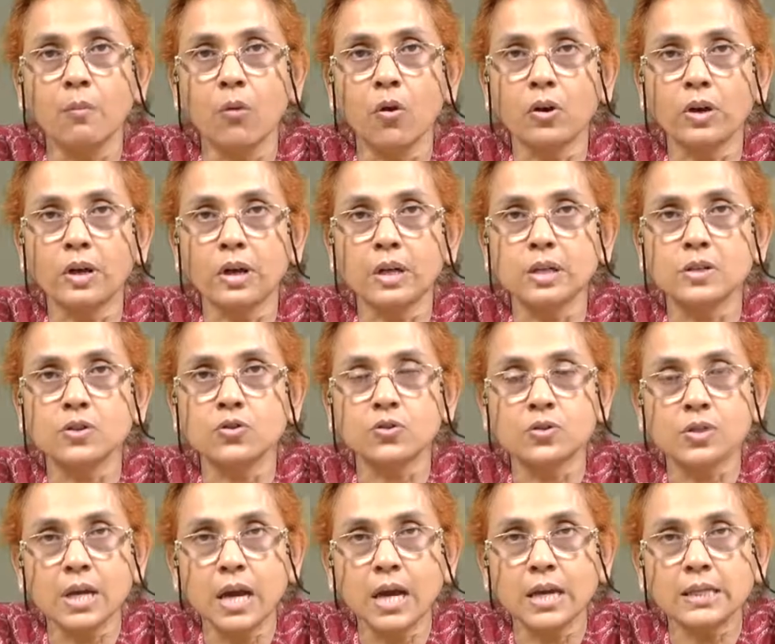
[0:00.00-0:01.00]
Morgana
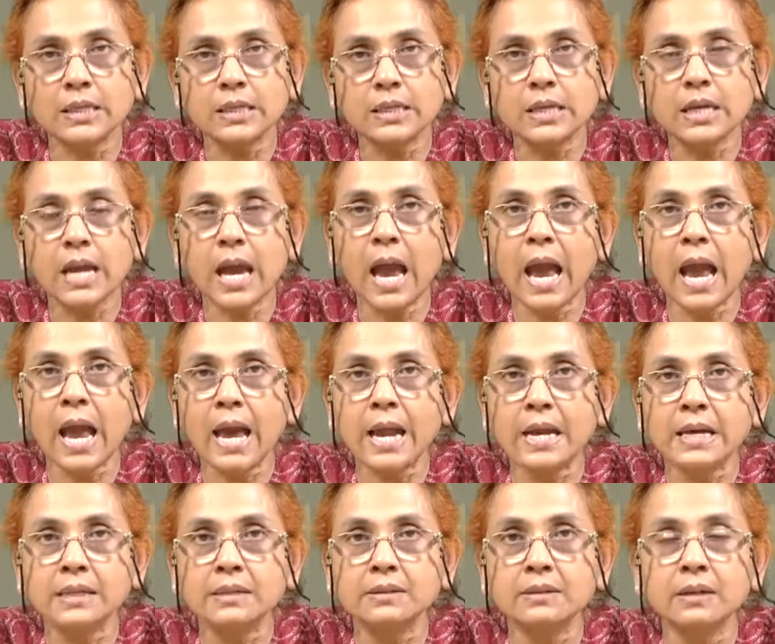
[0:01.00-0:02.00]
society society
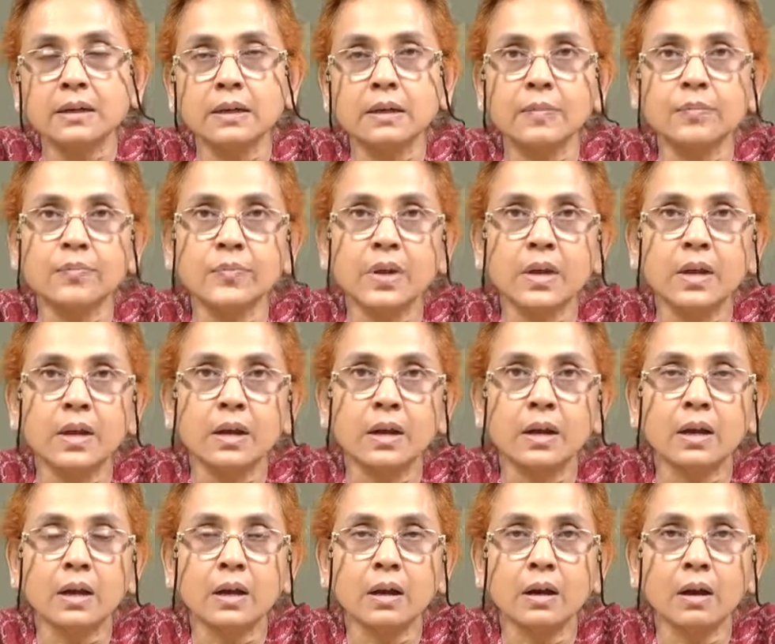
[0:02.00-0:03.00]
and the
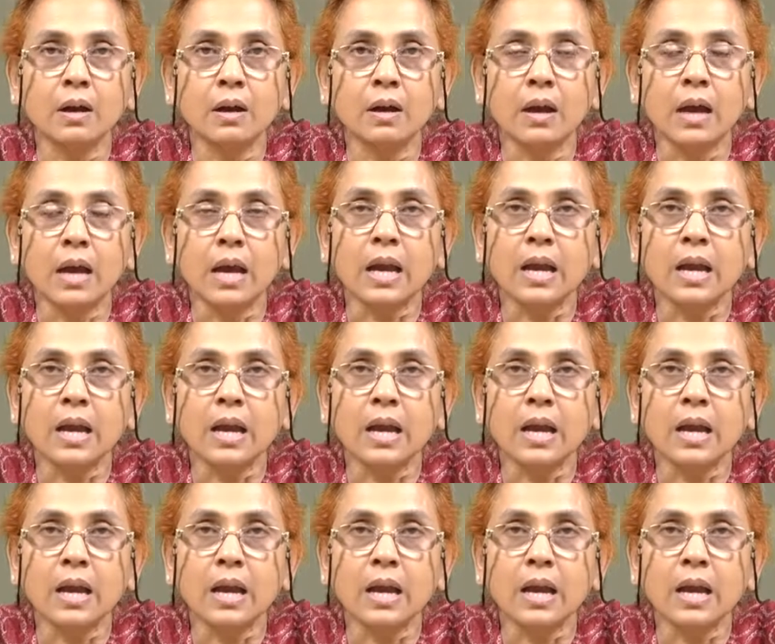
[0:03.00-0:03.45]
uh,